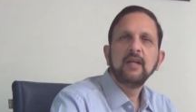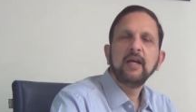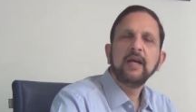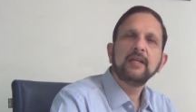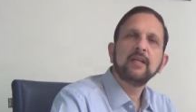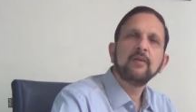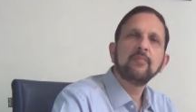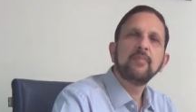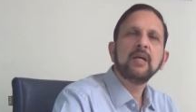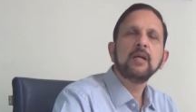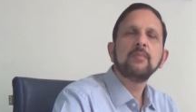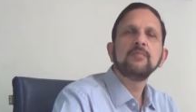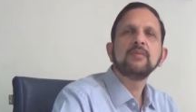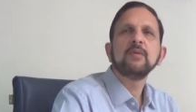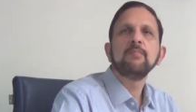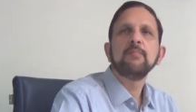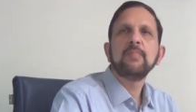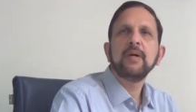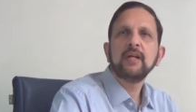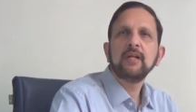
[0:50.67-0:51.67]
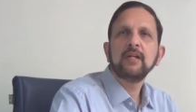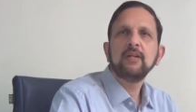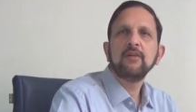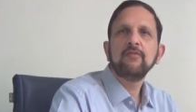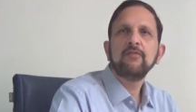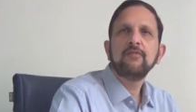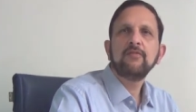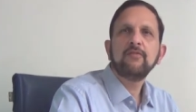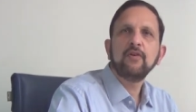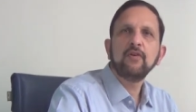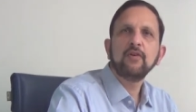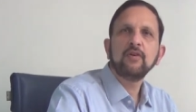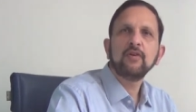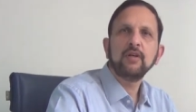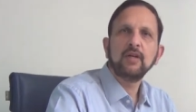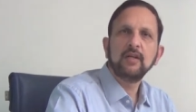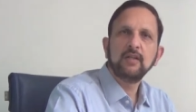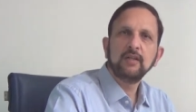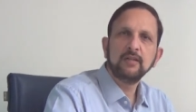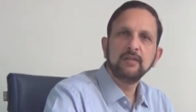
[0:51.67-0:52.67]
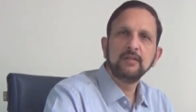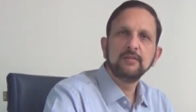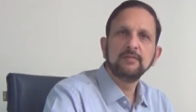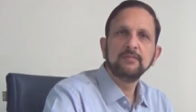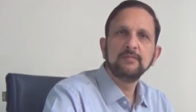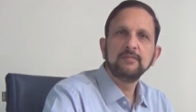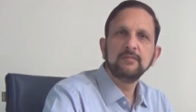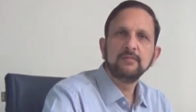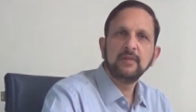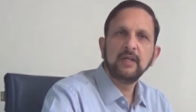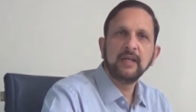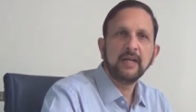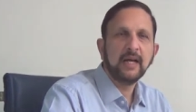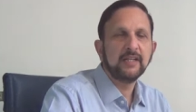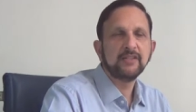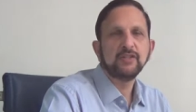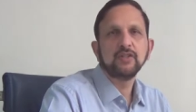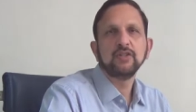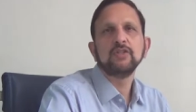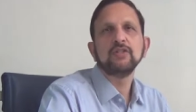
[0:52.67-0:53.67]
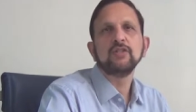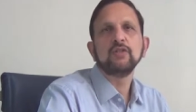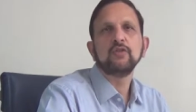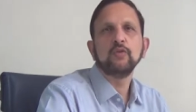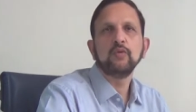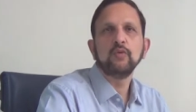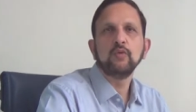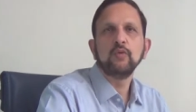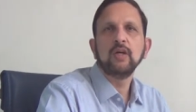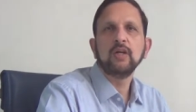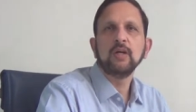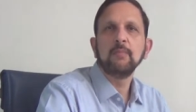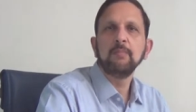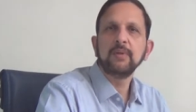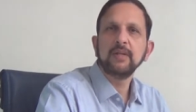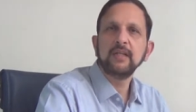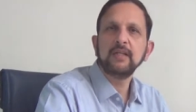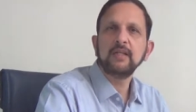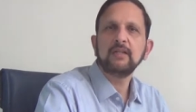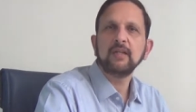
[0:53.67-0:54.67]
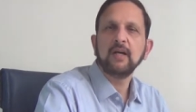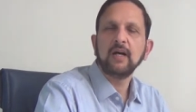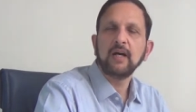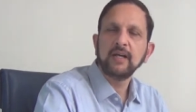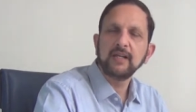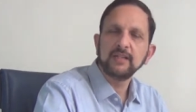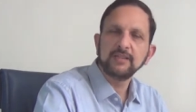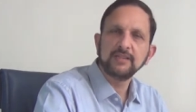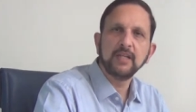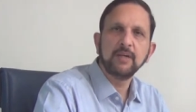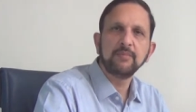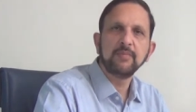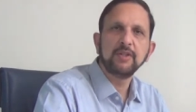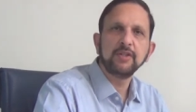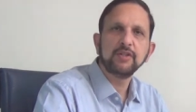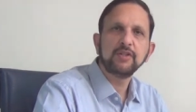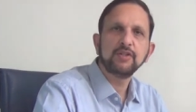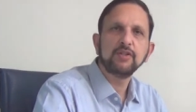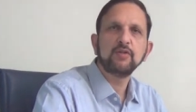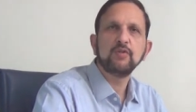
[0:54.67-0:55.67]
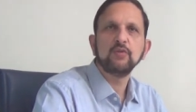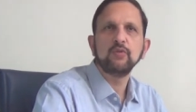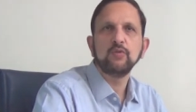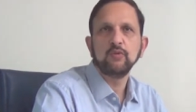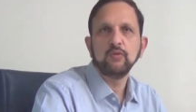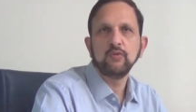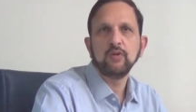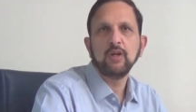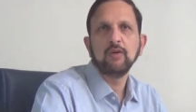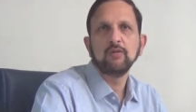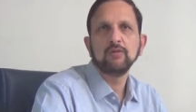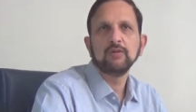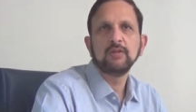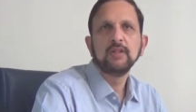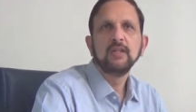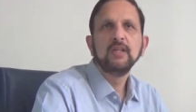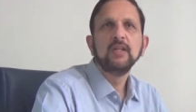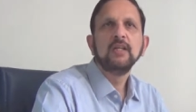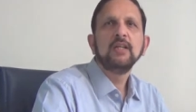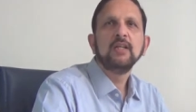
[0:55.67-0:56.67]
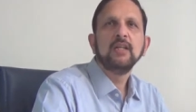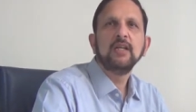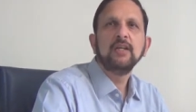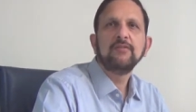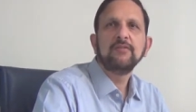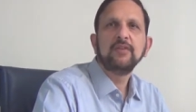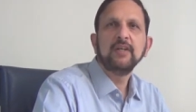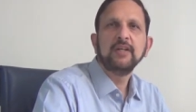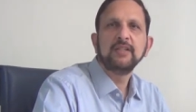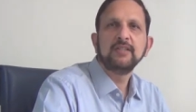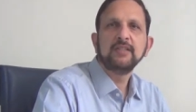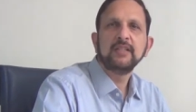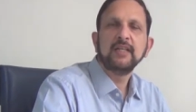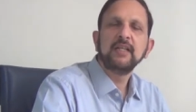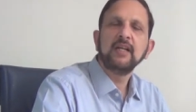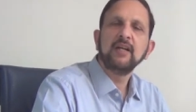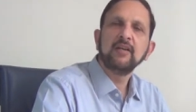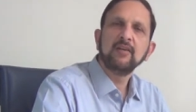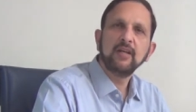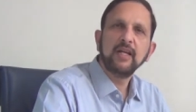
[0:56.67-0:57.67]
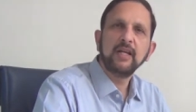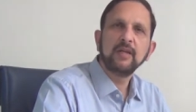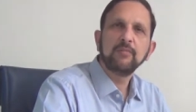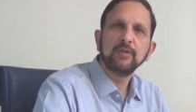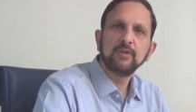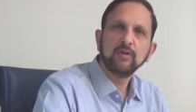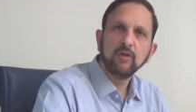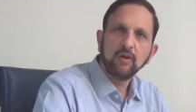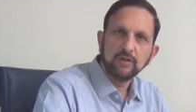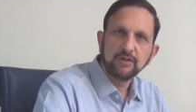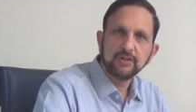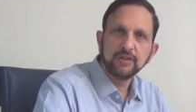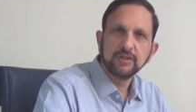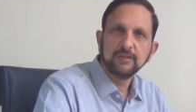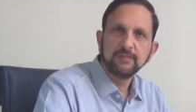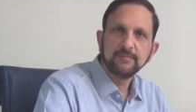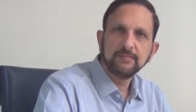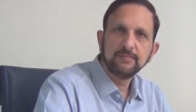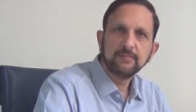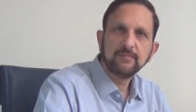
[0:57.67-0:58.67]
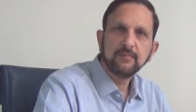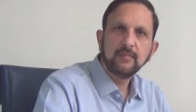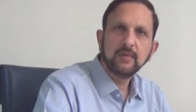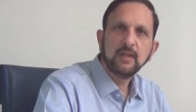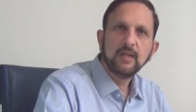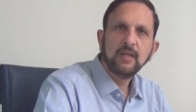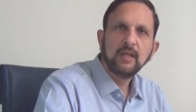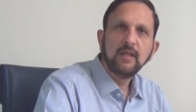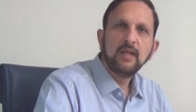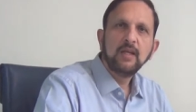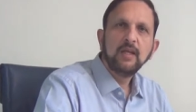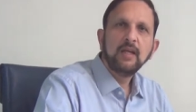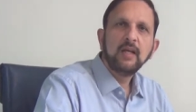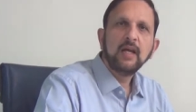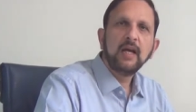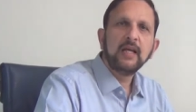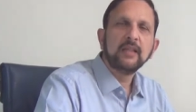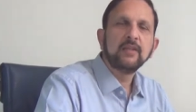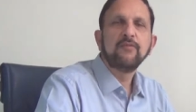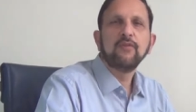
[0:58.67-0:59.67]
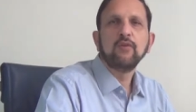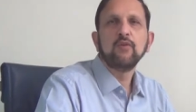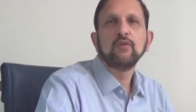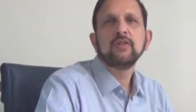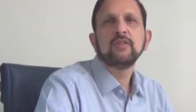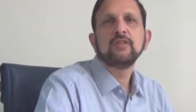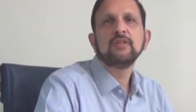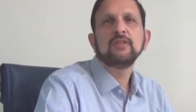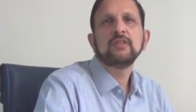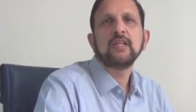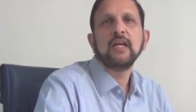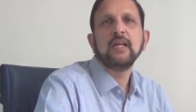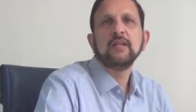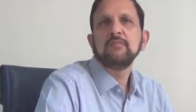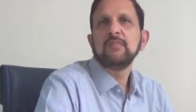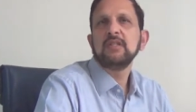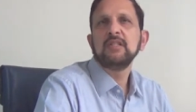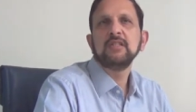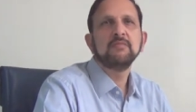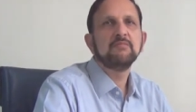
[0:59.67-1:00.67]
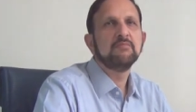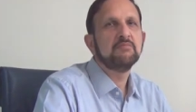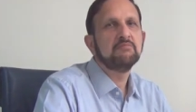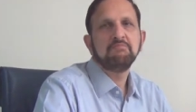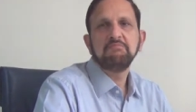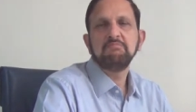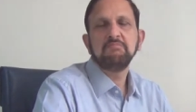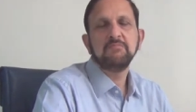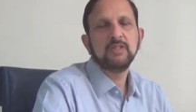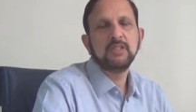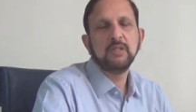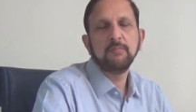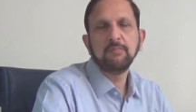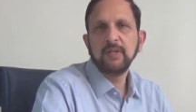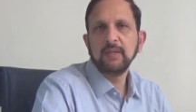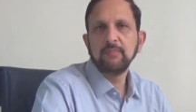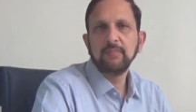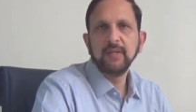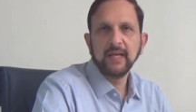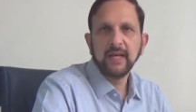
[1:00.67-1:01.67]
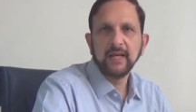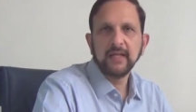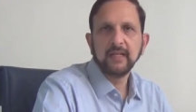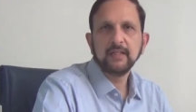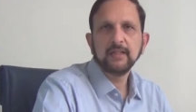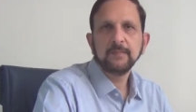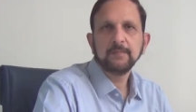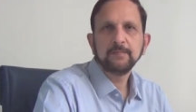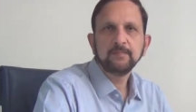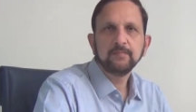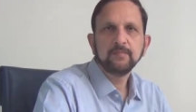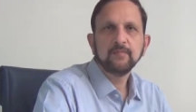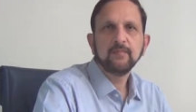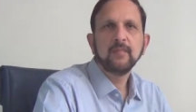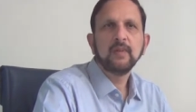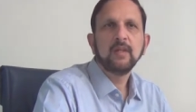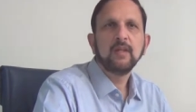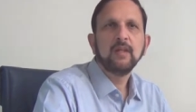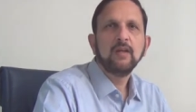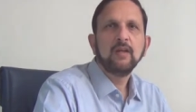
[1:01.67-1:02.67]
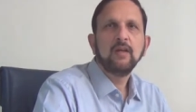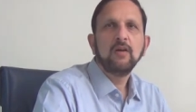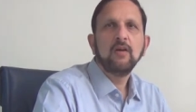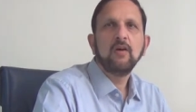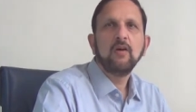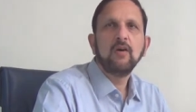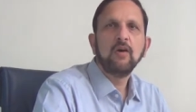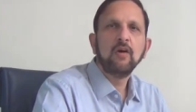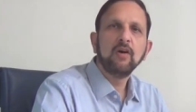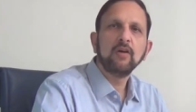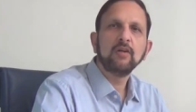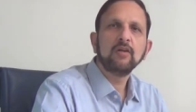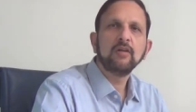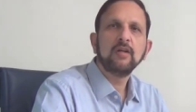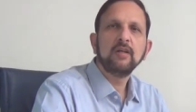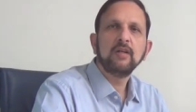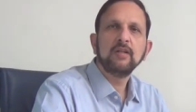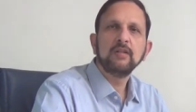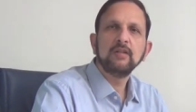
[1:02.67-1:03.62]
And it becomes imperative for uh, an eye surgeon to do a complete eye examination to rule out if there is any underlying pathology. And the floaters can be simply benign or